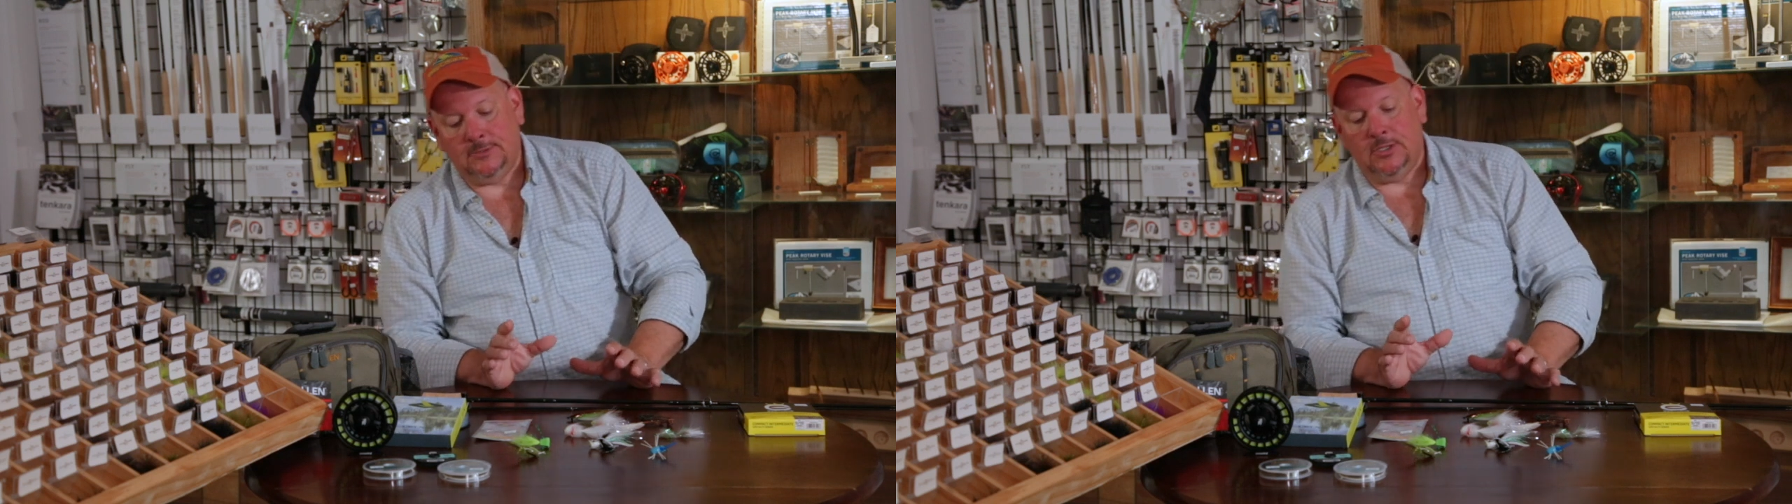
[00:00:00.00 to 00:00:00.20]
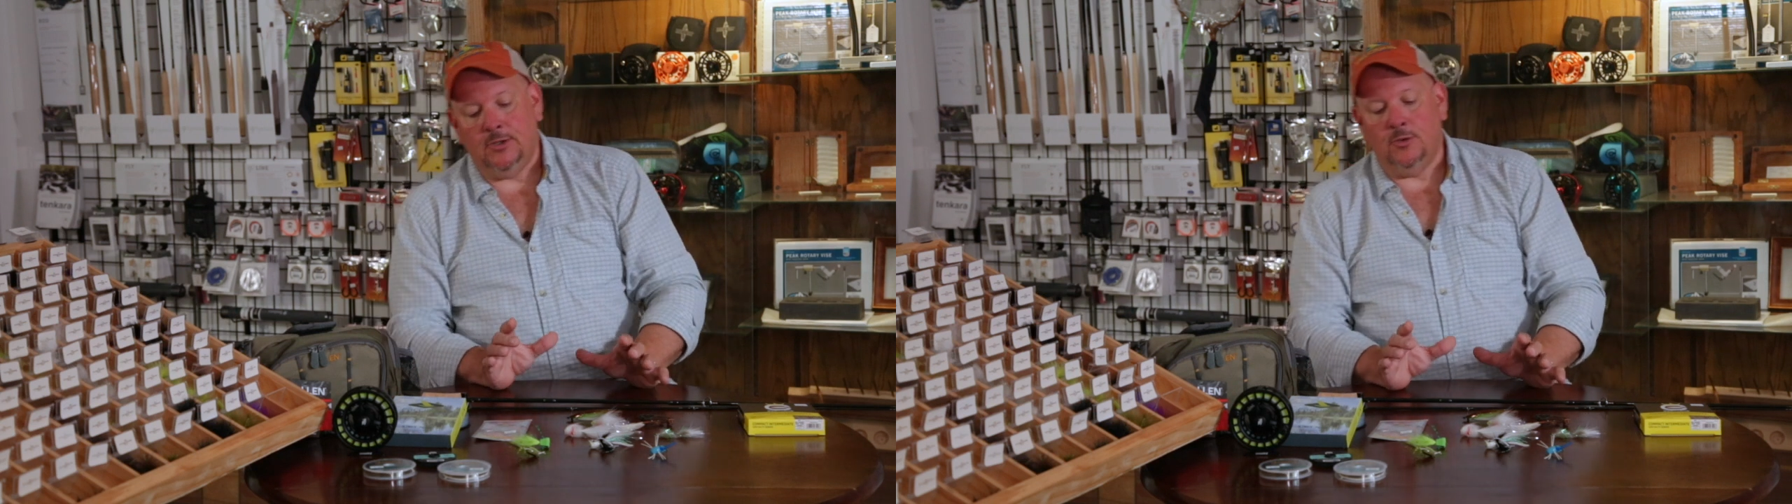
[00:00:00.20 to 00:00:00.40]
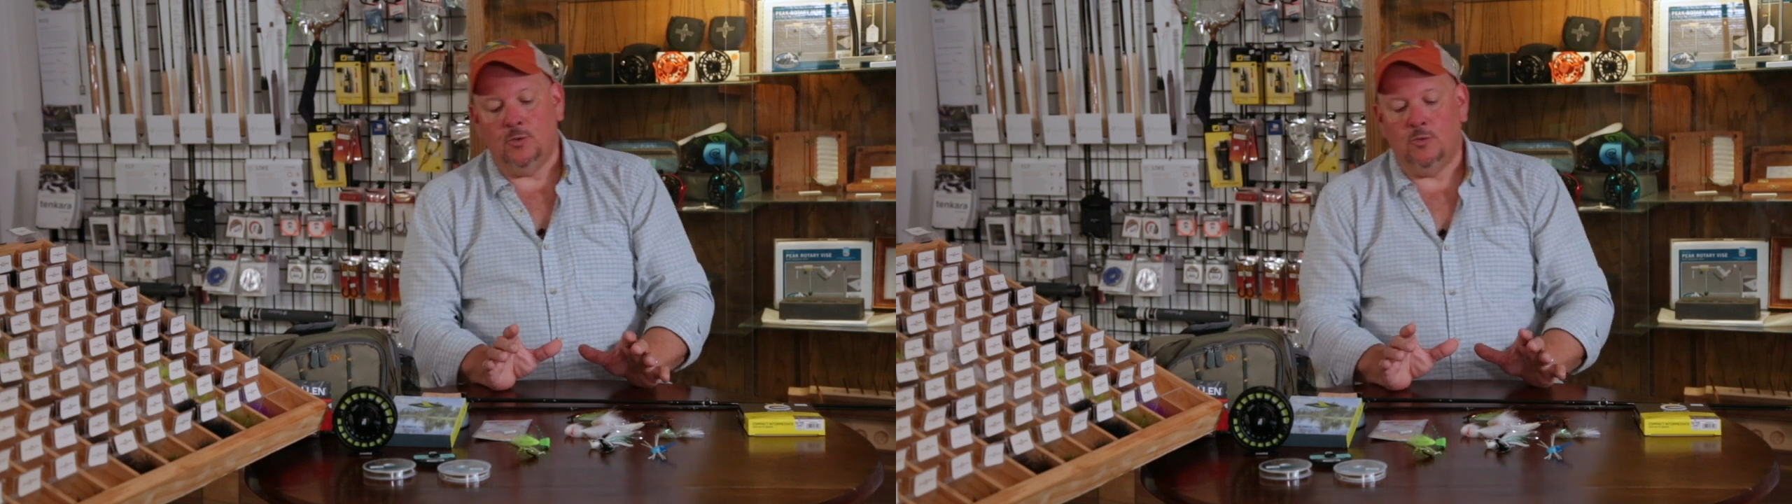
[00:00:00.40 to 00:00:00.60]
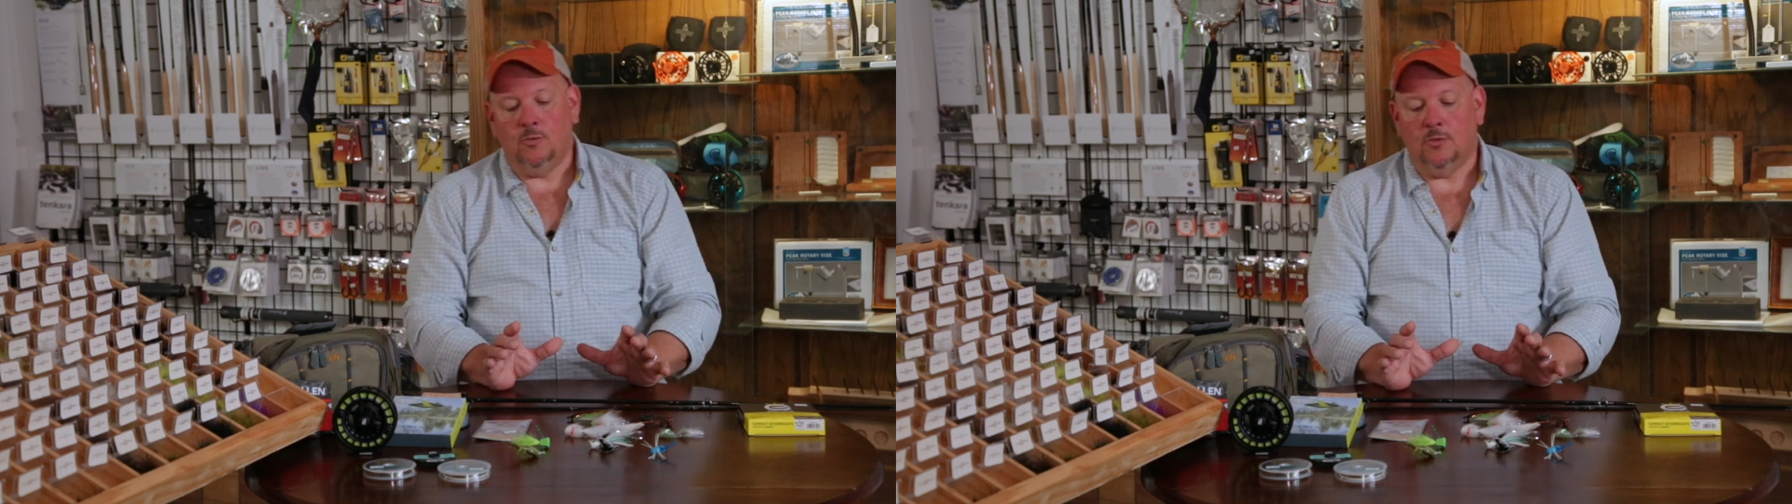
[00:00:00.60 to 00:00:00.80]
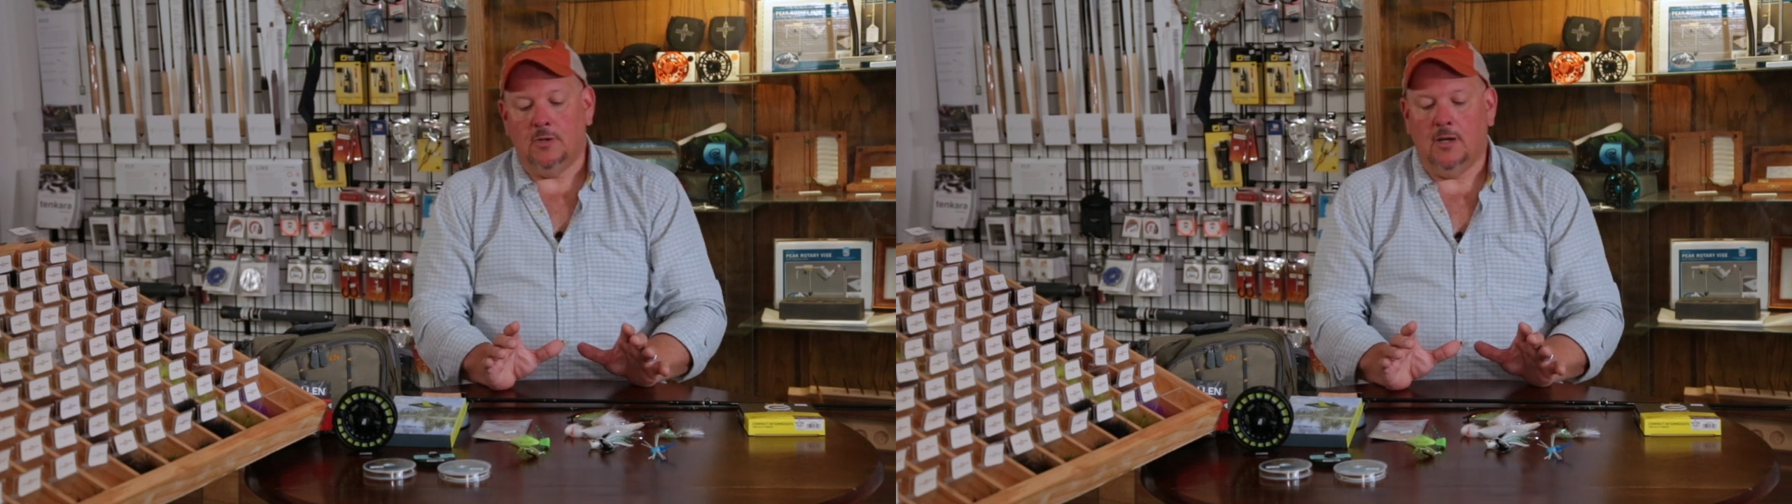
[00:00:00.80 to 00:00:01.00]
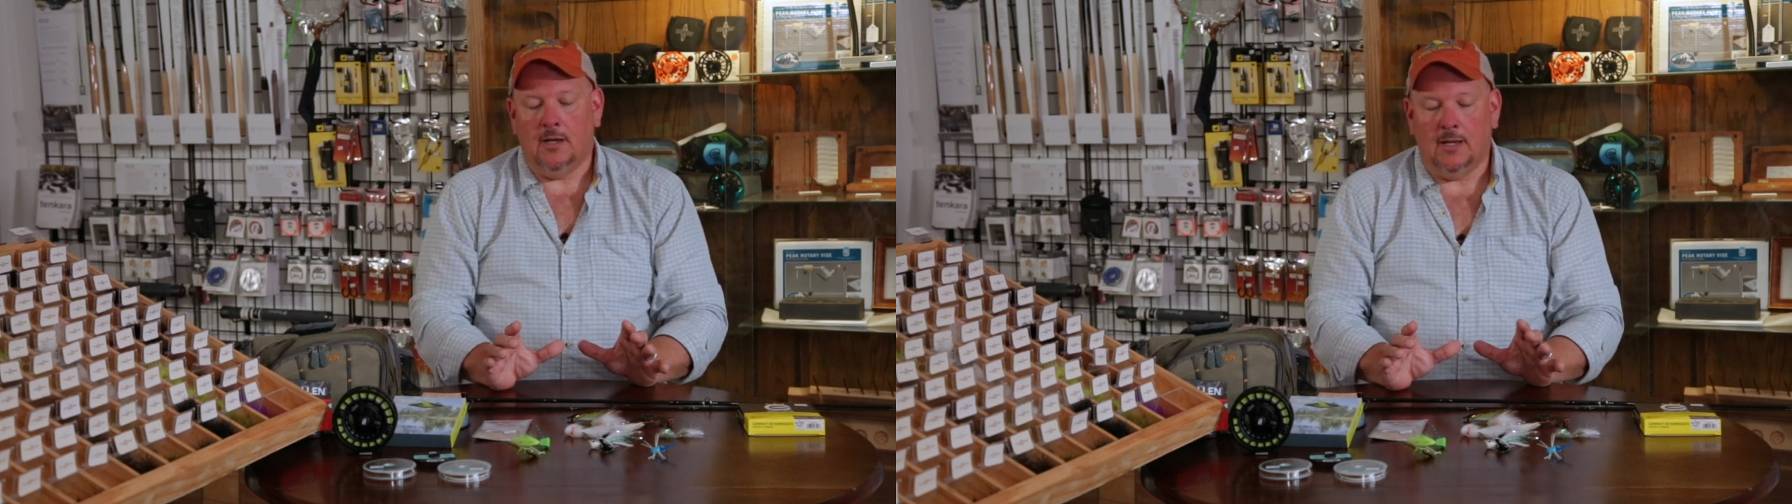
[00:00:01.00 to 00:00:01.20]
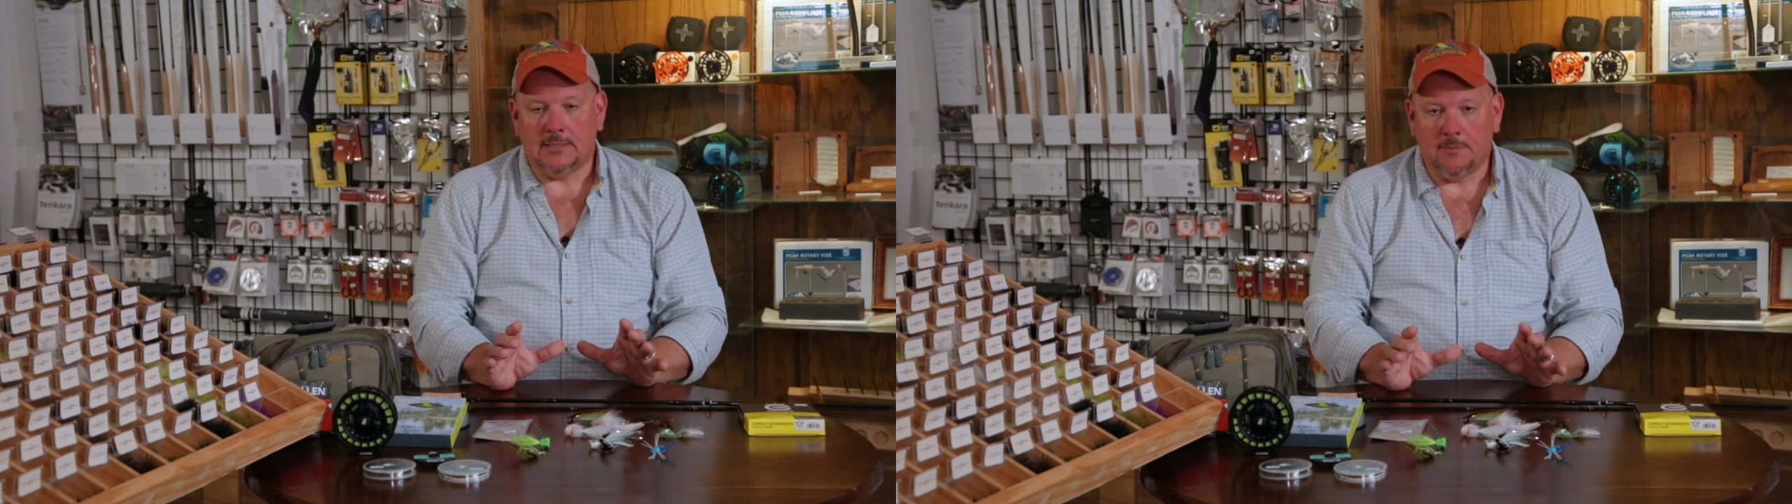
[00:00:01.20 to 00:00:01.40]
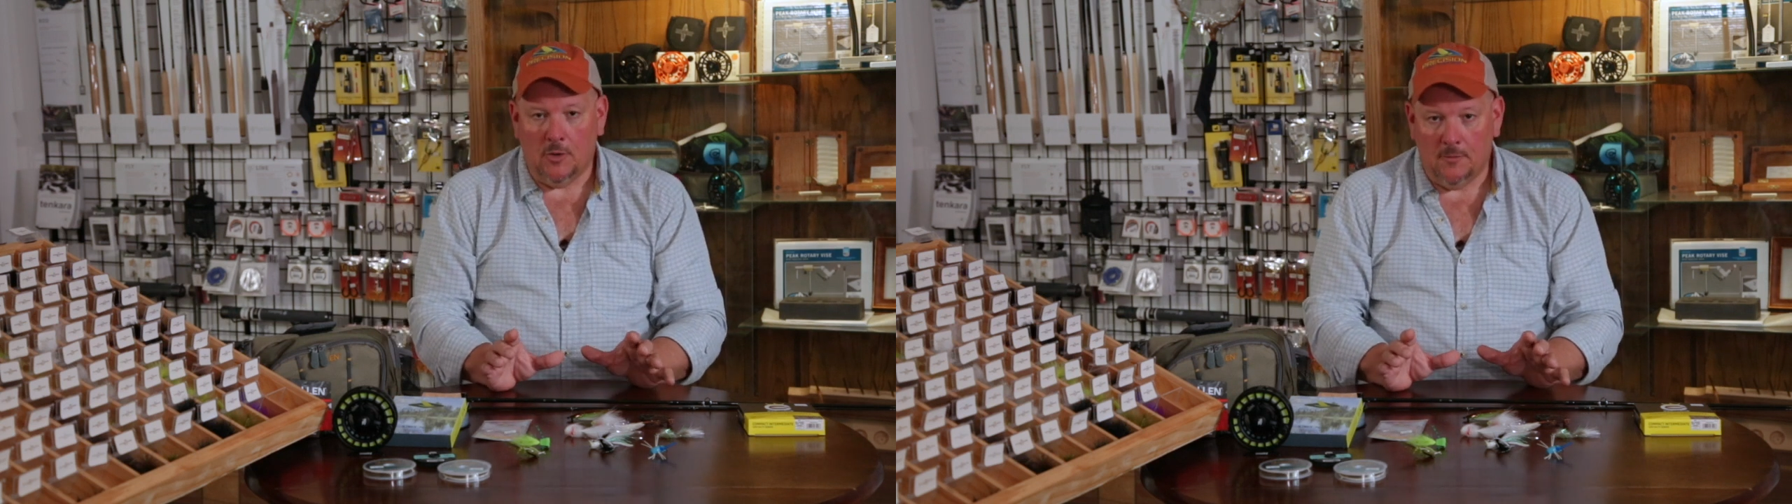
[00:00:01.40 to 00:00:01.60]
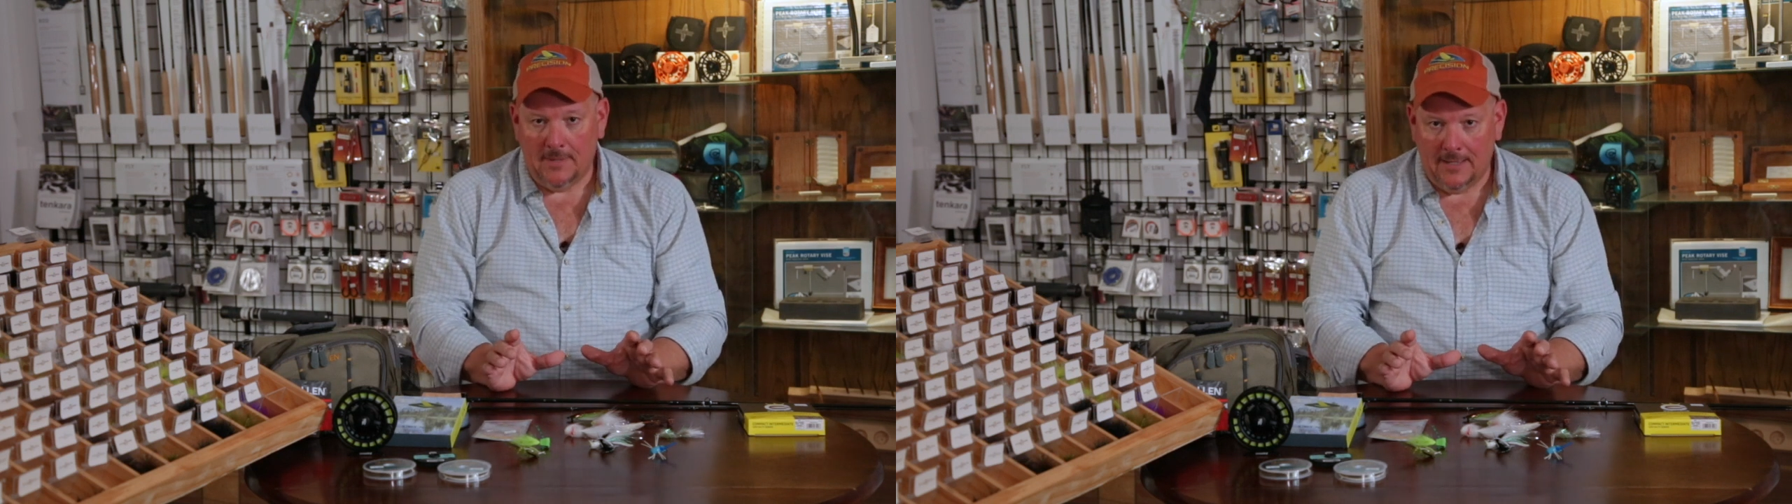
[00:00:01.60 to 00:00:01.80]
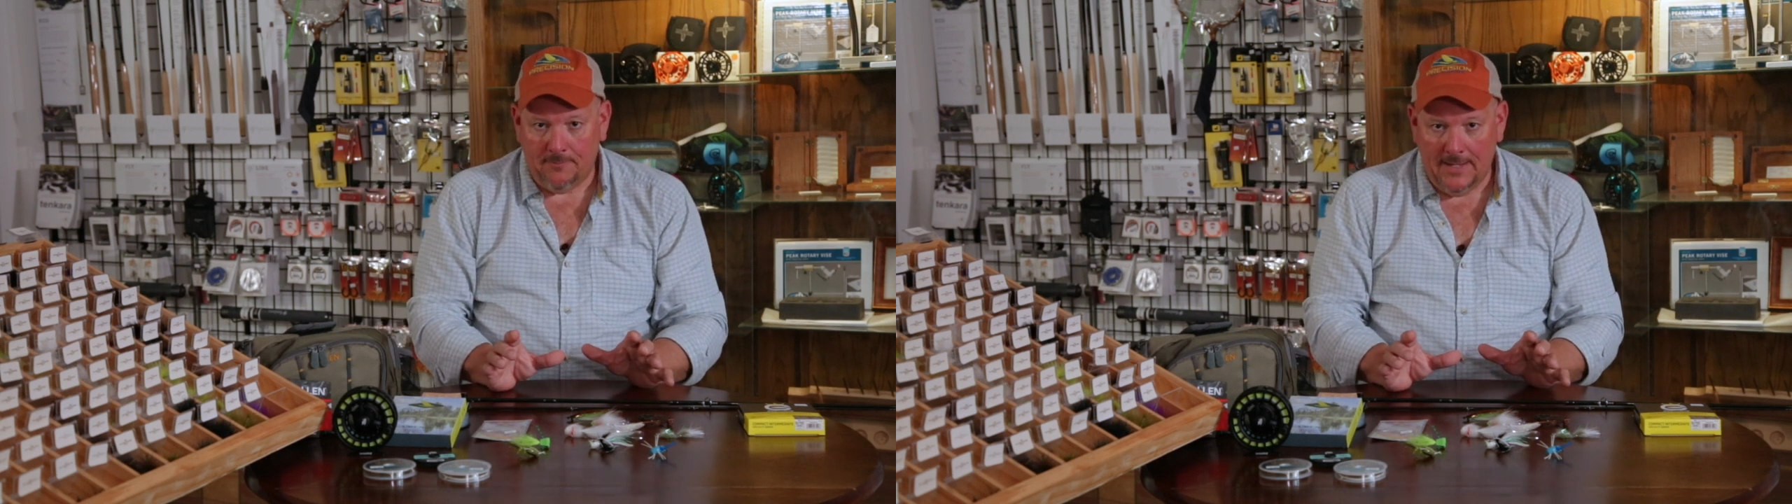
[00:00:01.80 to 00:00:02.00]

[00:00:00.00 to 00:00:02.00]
to smallmouth